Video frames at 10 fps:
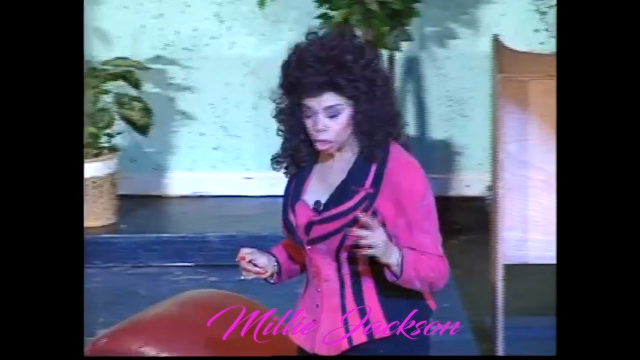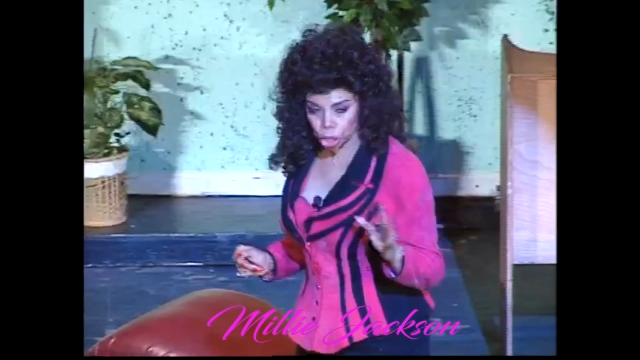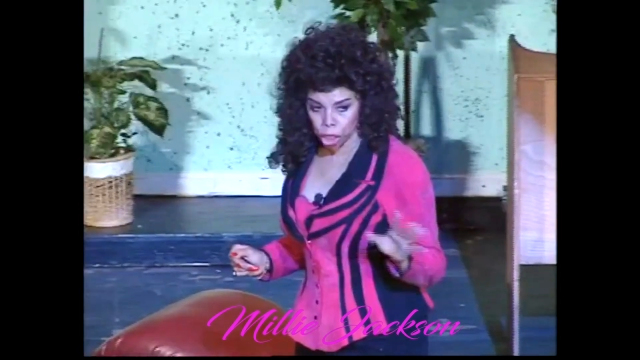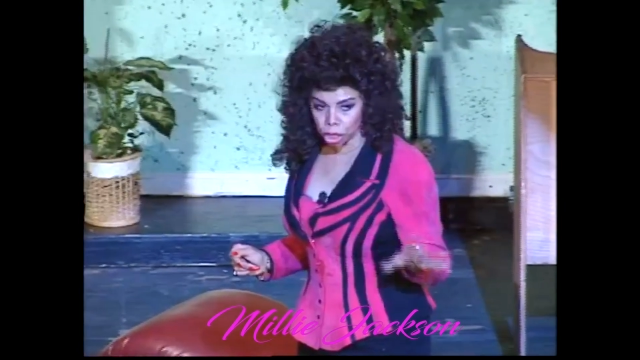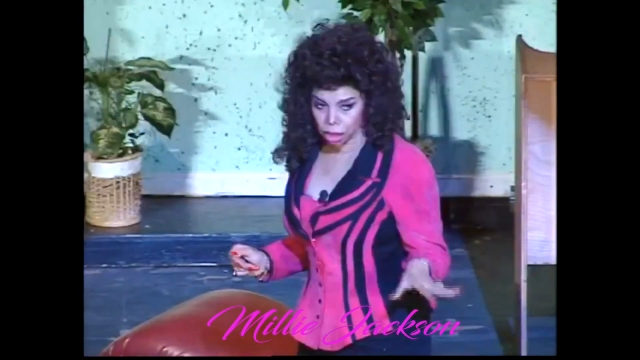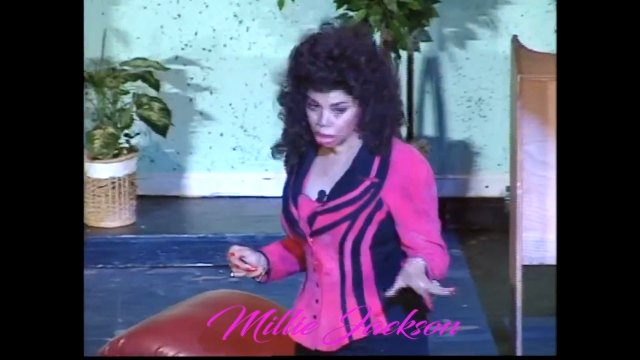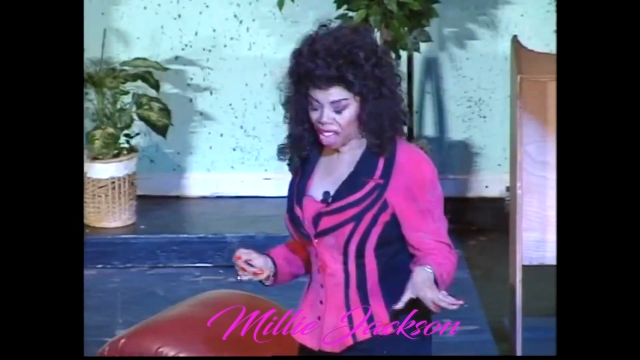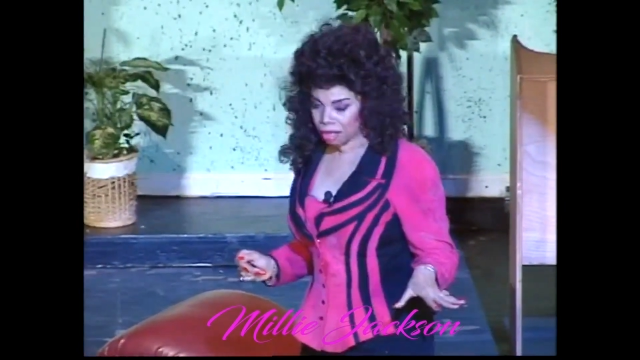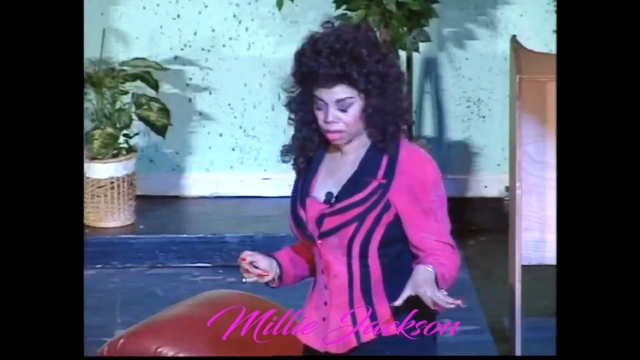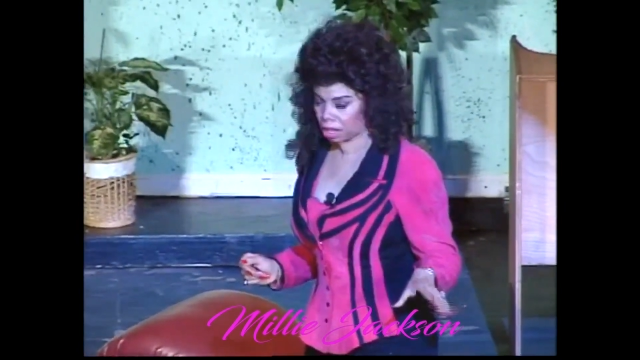She's
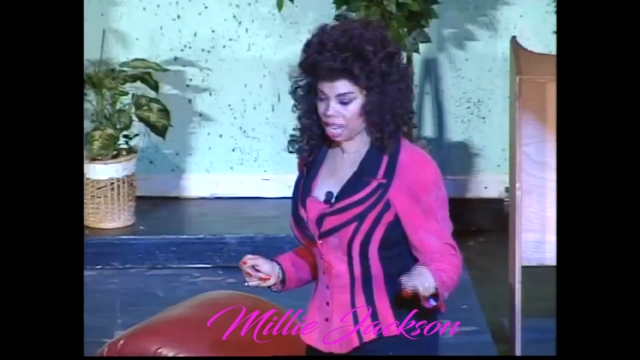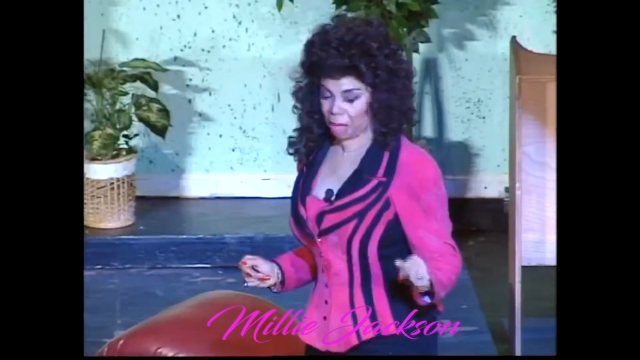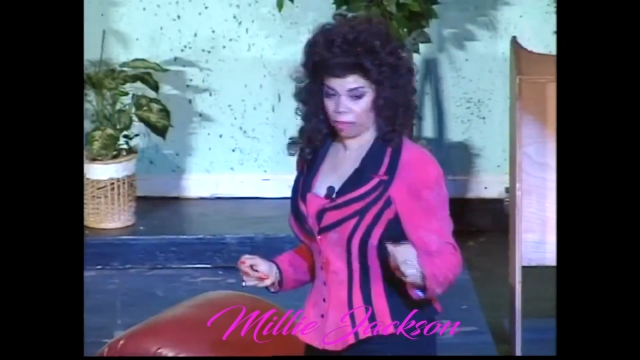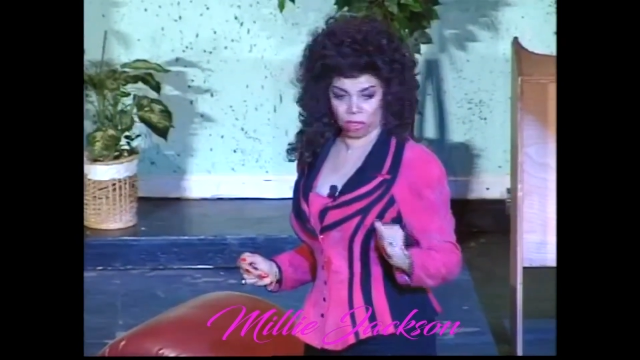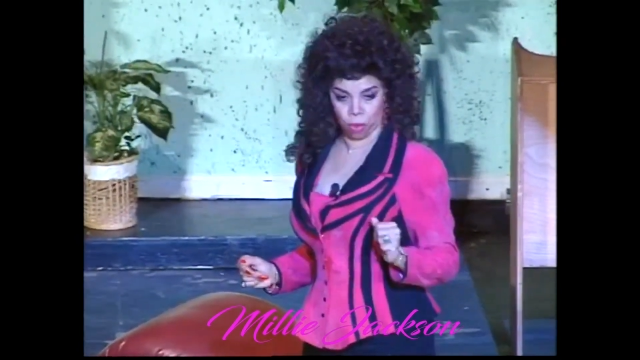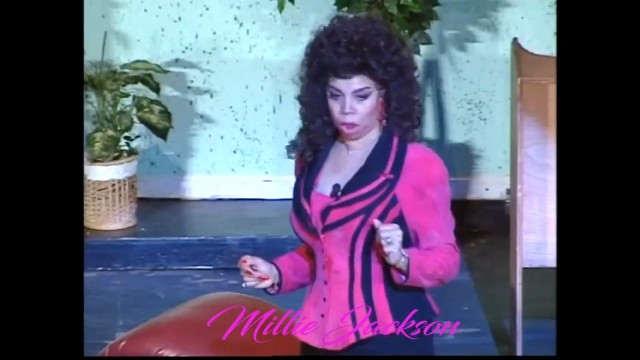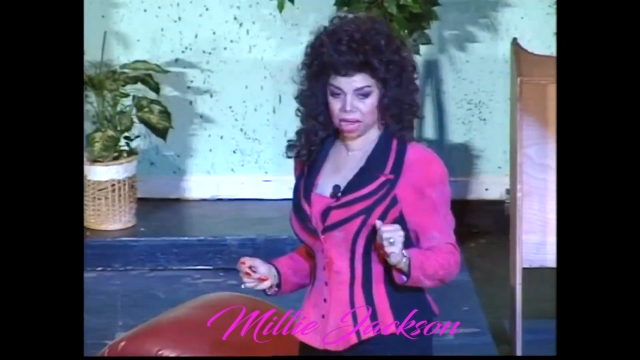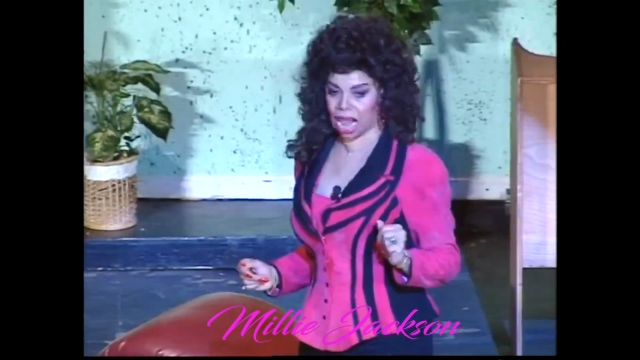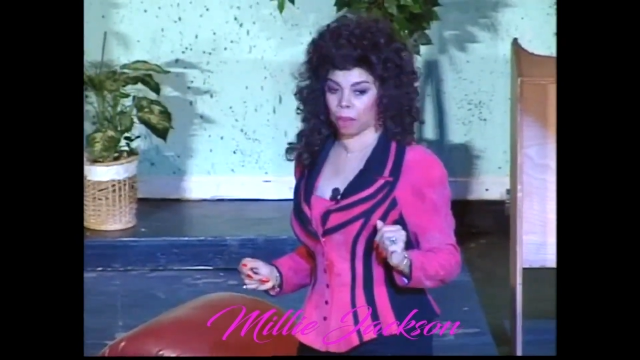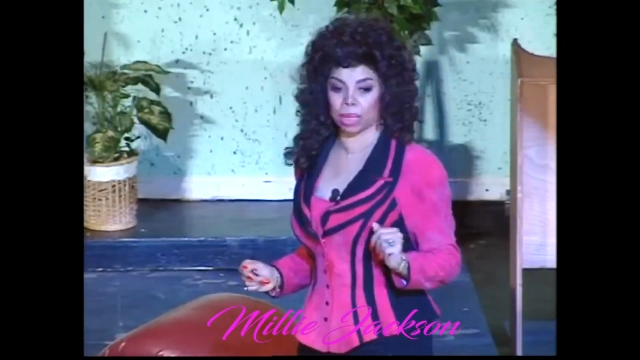not the type of
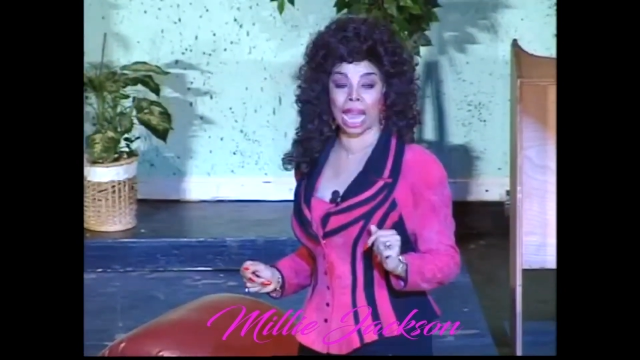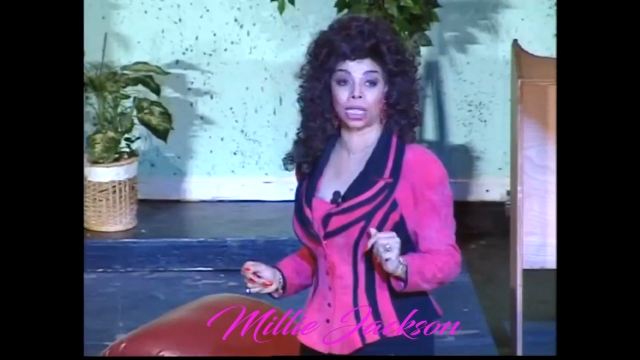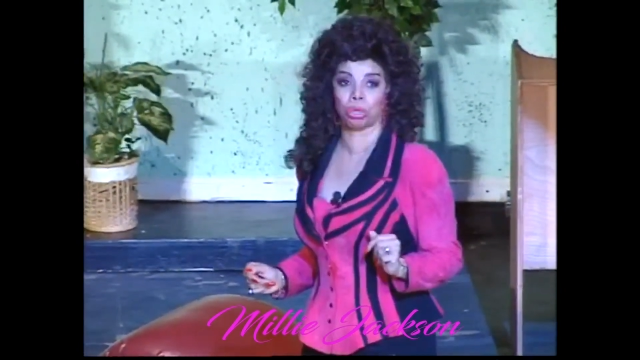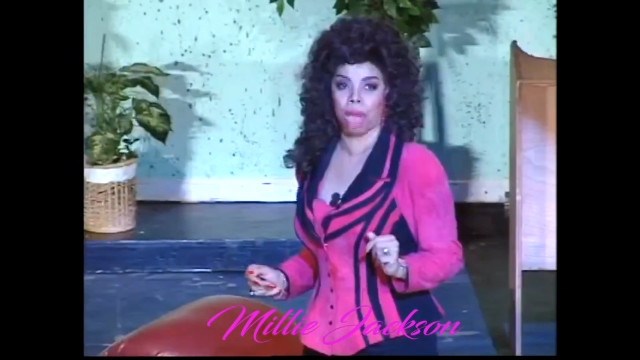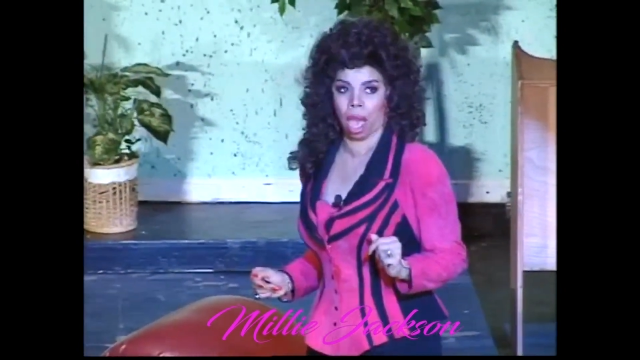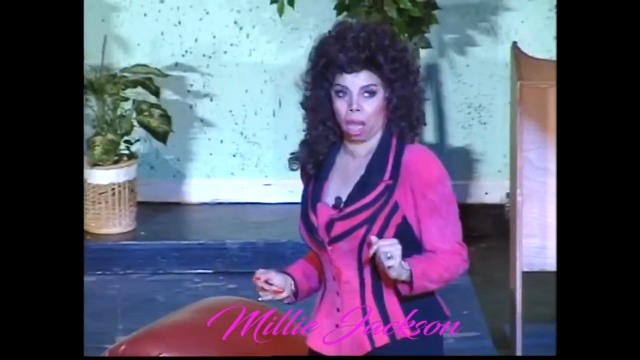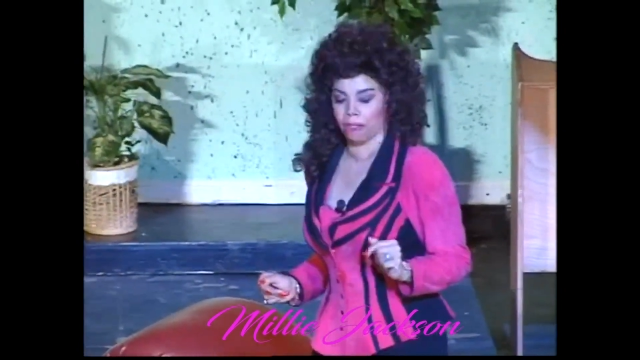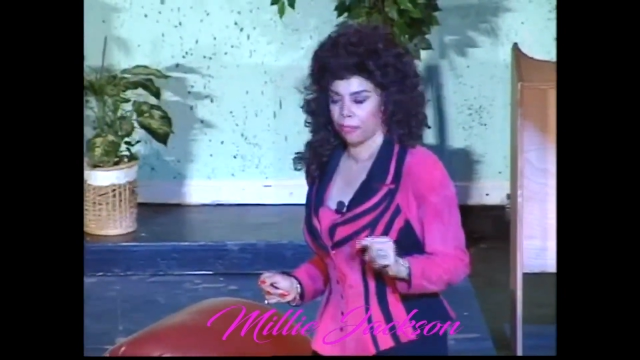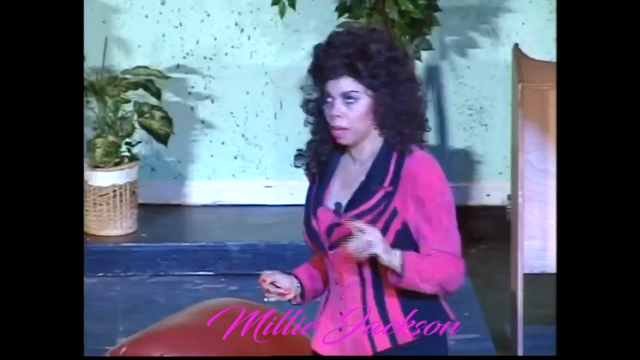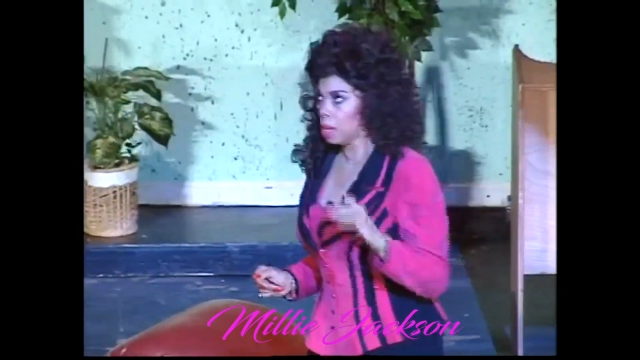woman I would like to
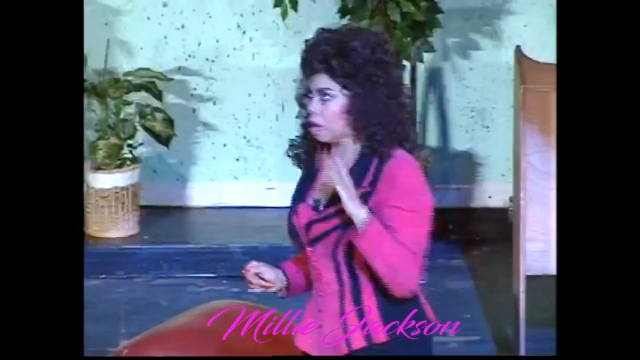have